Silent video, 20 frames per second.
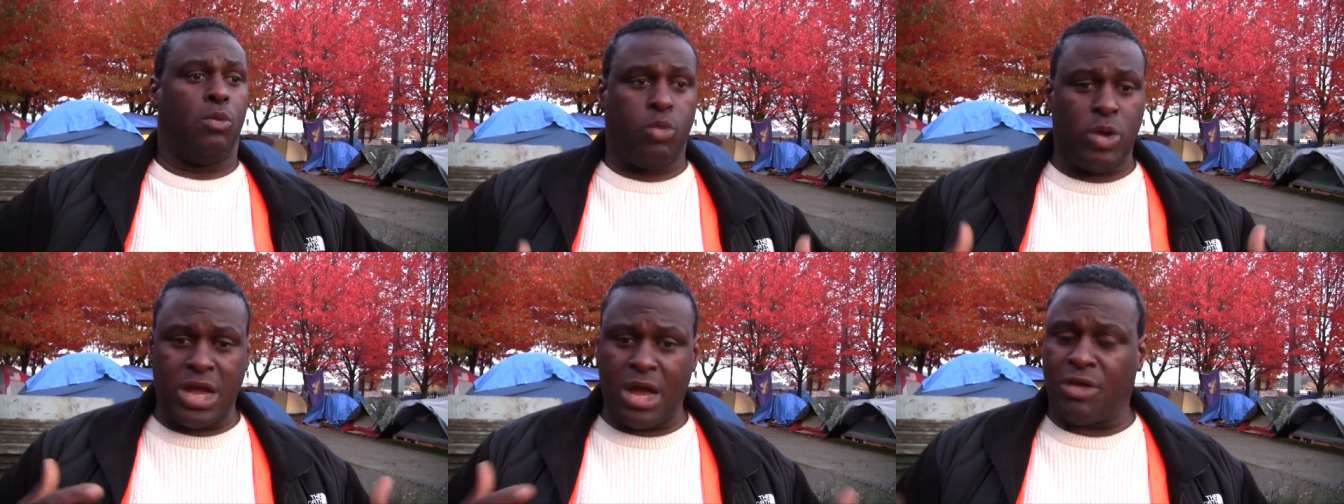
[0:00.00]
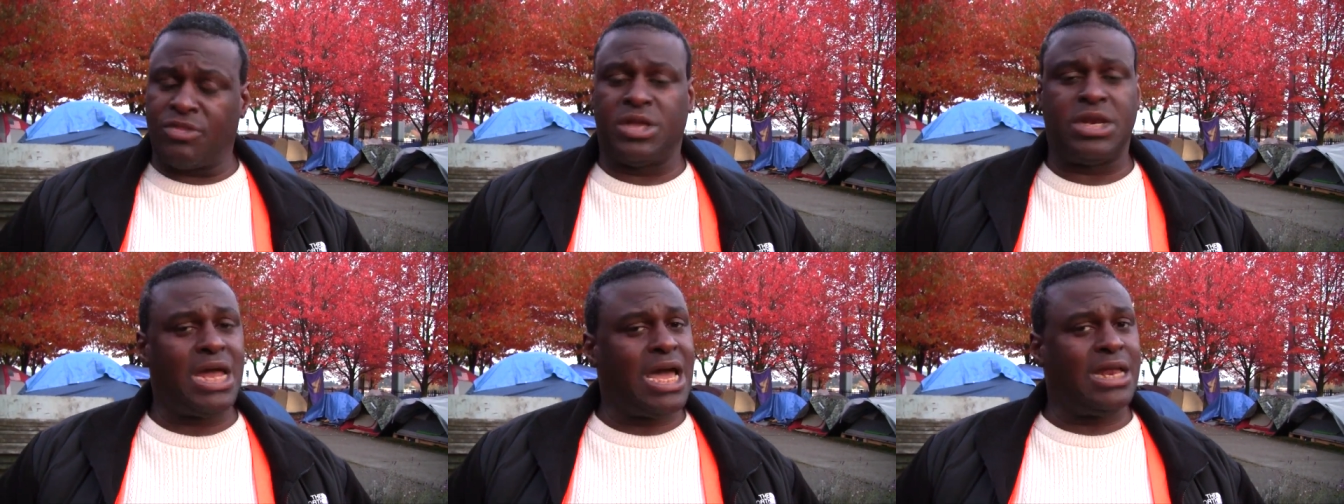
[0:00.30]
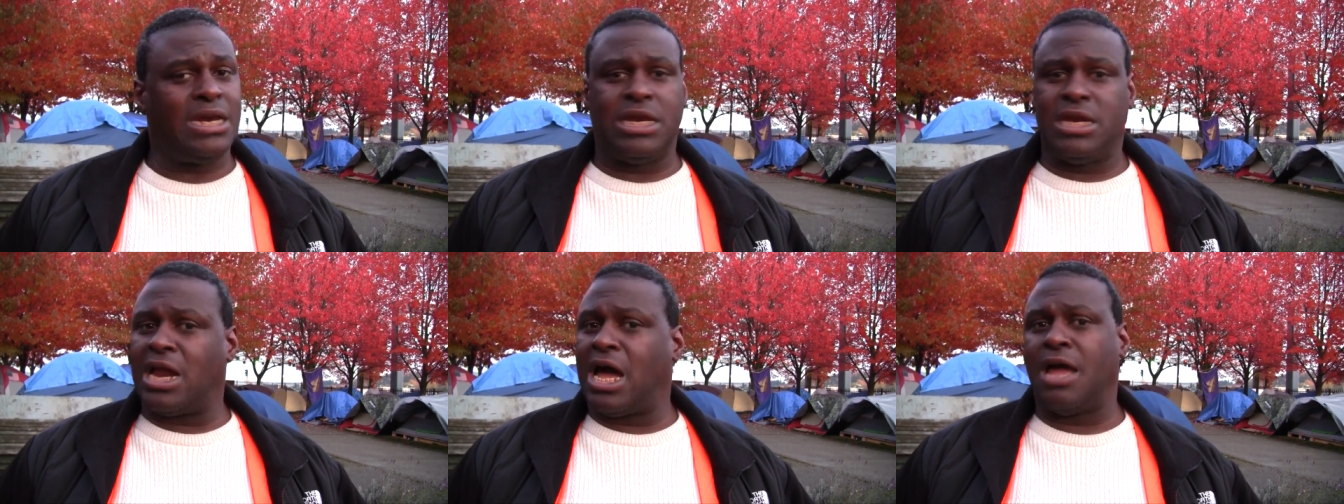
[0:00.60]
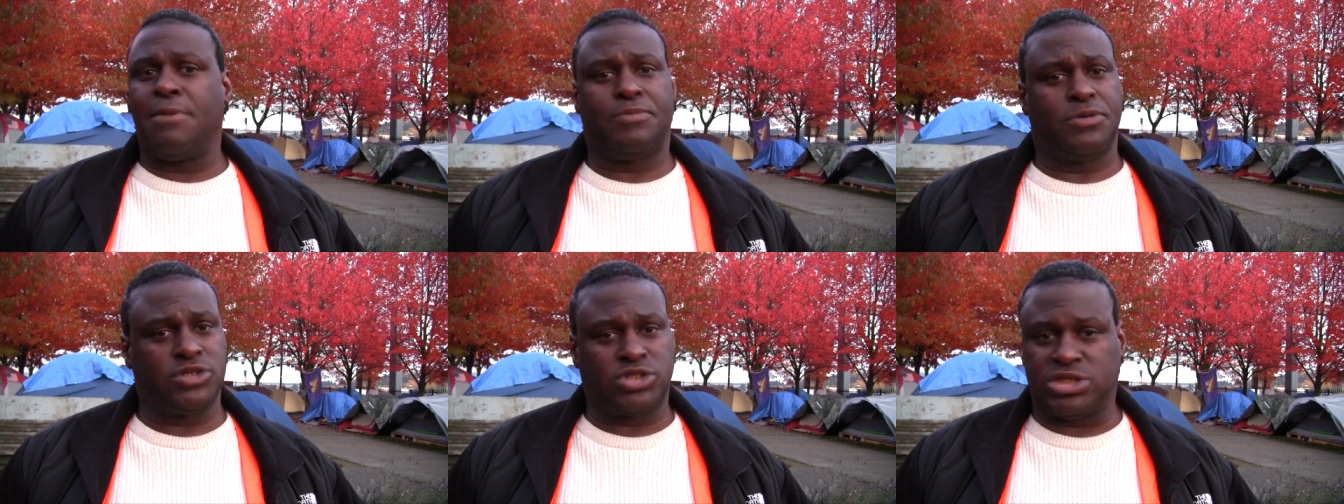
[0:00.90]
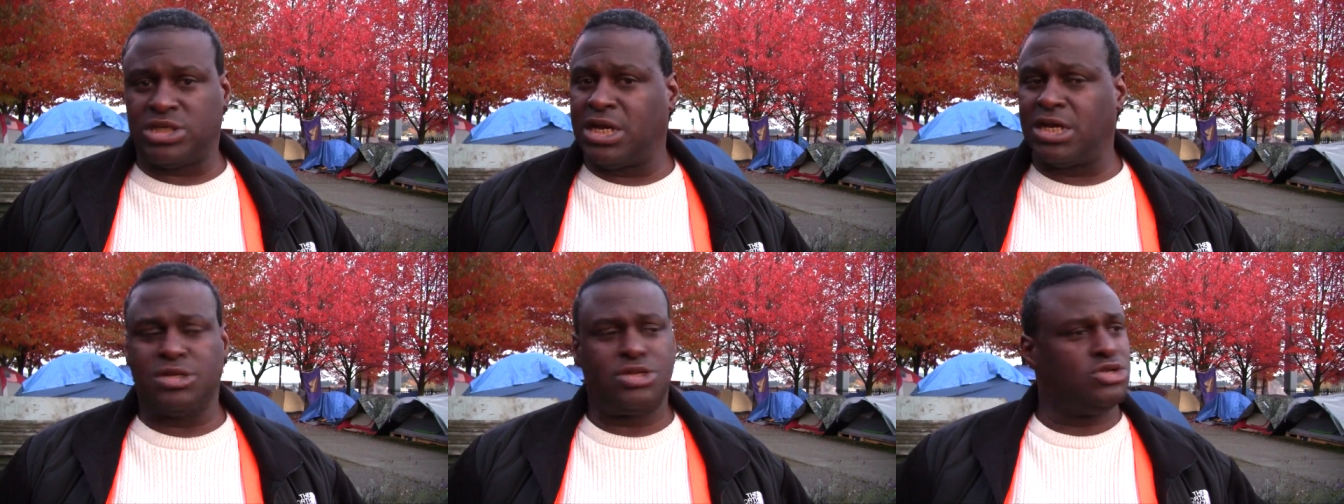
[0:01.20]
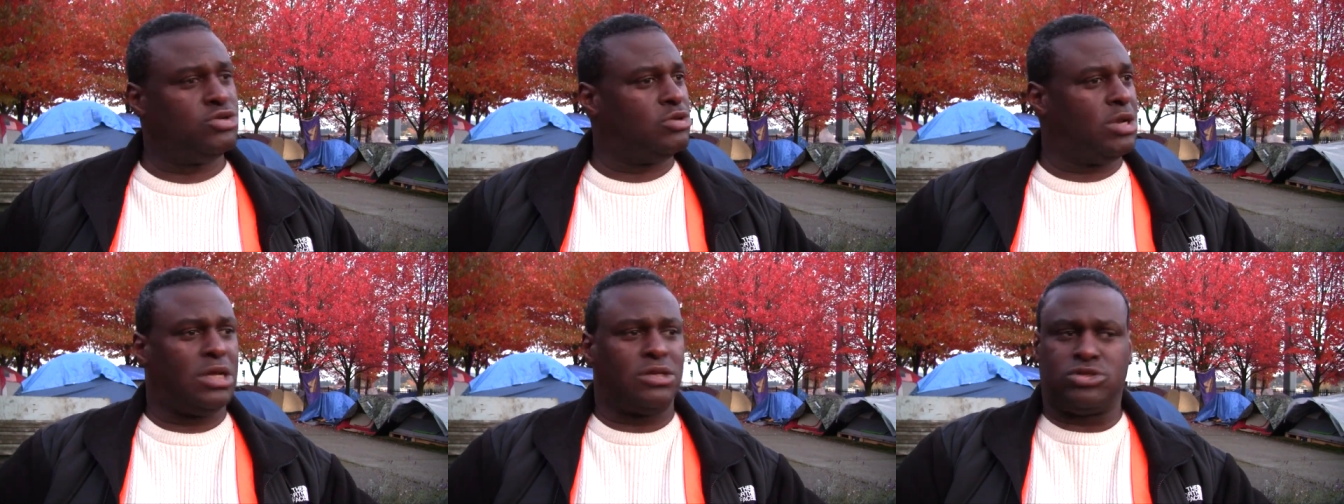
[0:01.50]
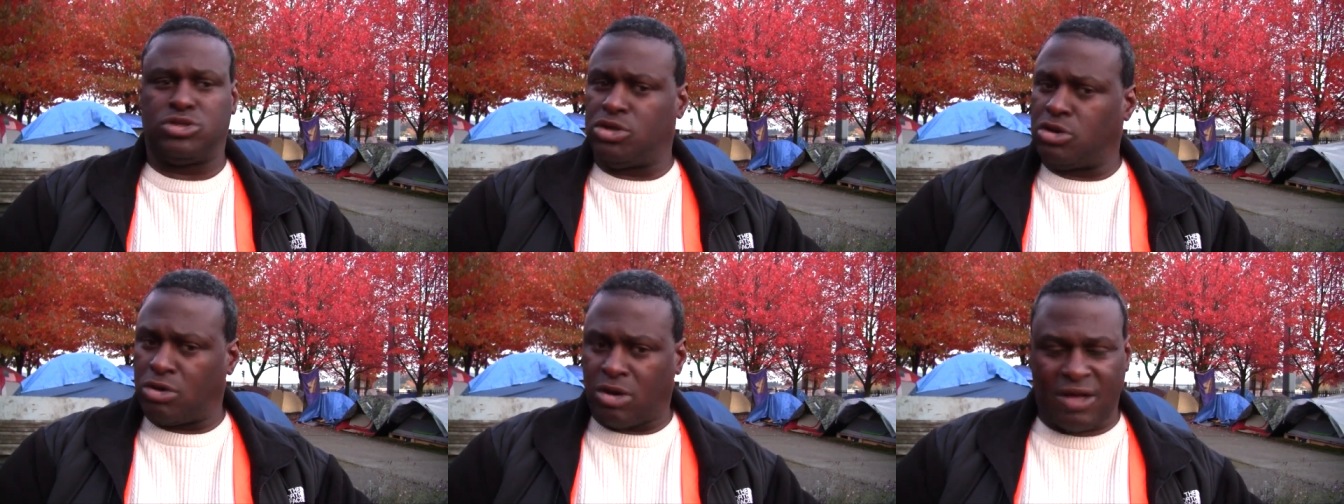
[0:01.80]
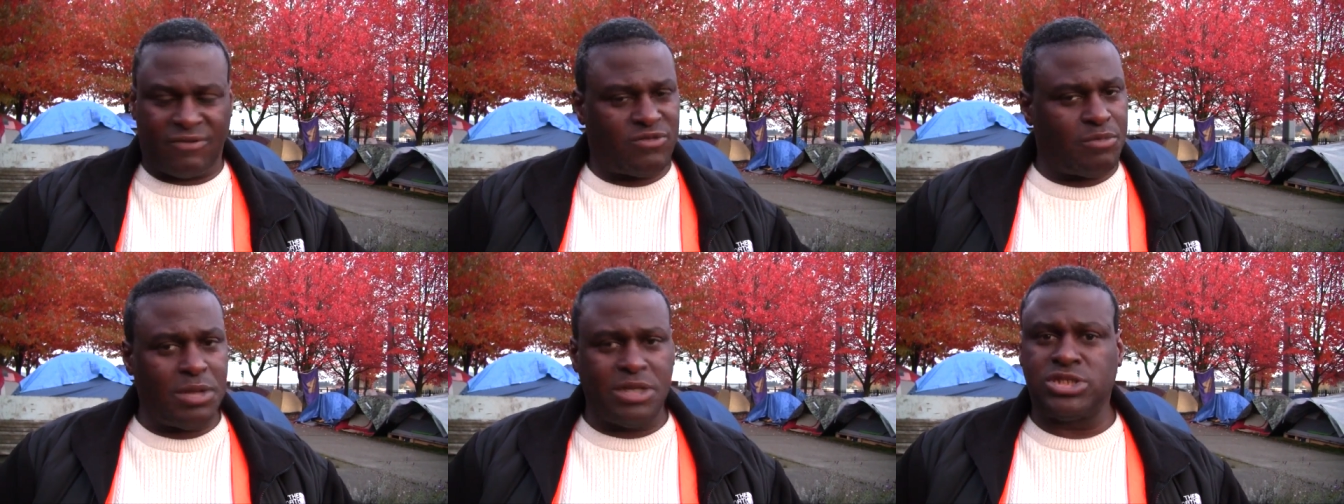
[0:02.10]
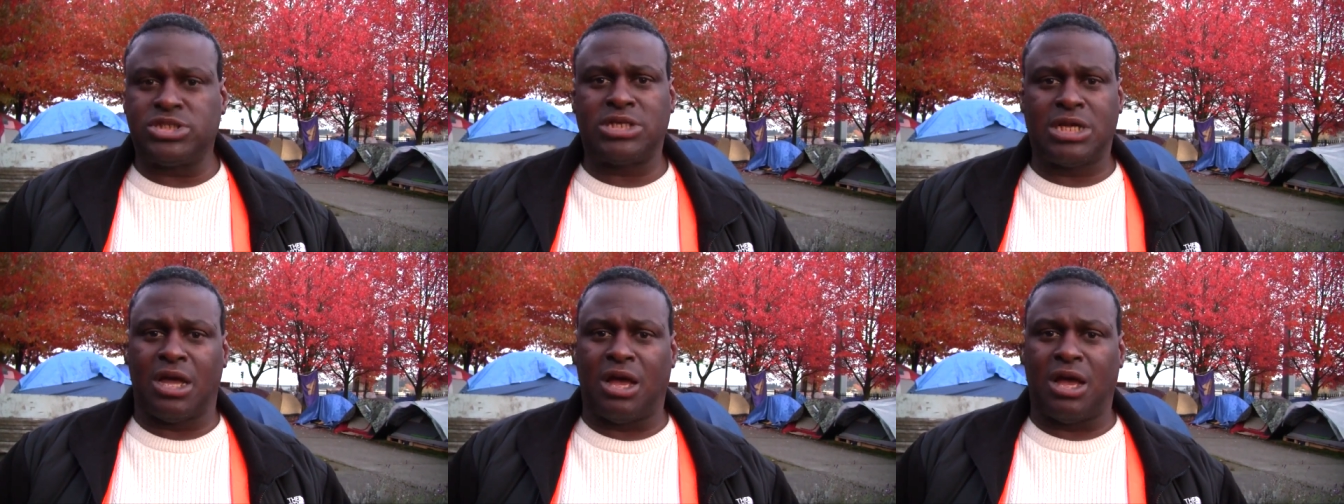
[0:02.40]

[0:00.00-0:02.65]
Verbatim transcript: We are the 99%. You don't, you don't have to be